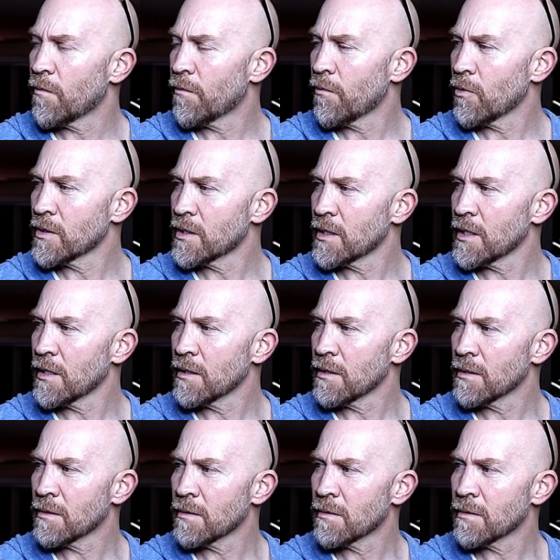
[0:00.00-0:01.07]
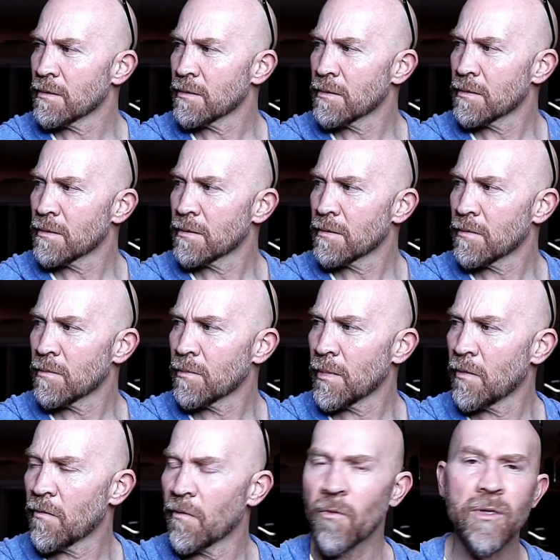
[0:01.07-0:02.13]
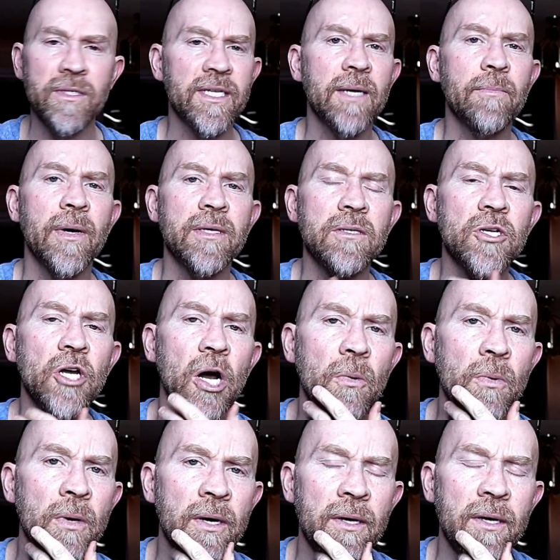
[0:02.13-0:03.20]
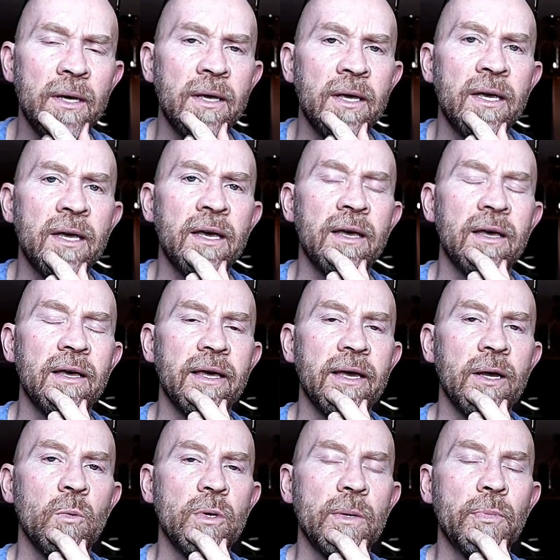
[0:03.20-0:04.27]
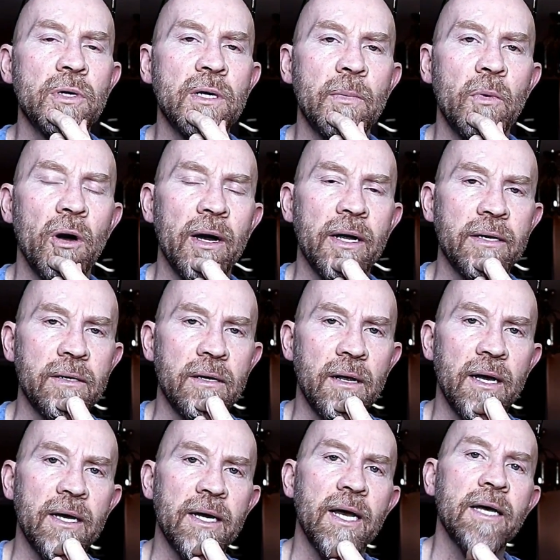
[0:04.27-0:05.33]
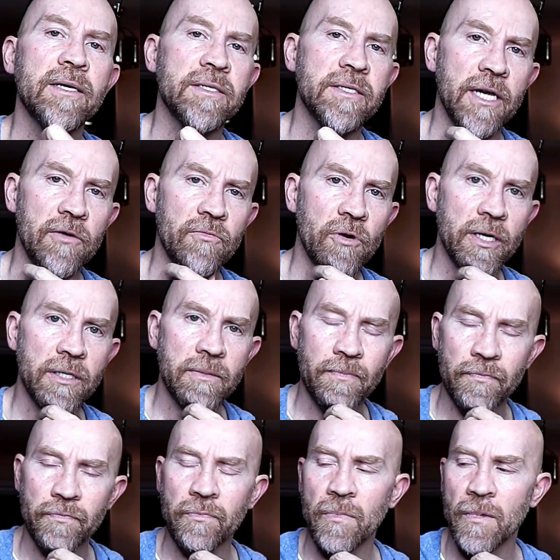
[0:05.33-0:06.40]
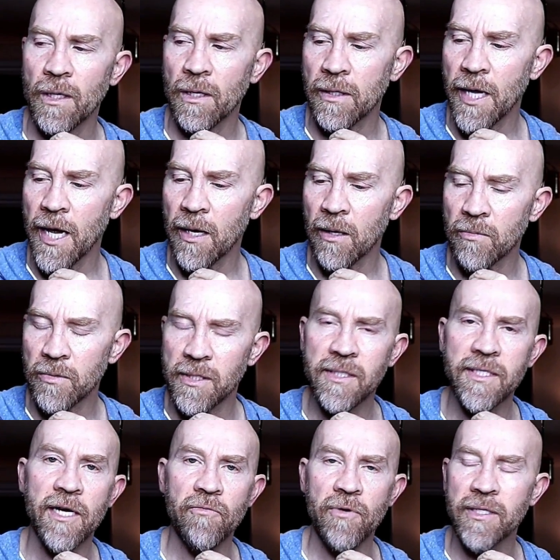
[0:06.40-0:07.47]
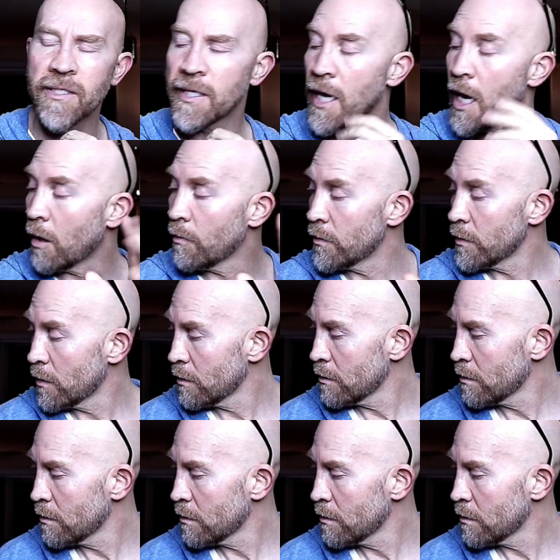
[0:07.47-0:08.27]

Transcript: about 14 months ago, and we put him on a steroid. Now the steroid did help.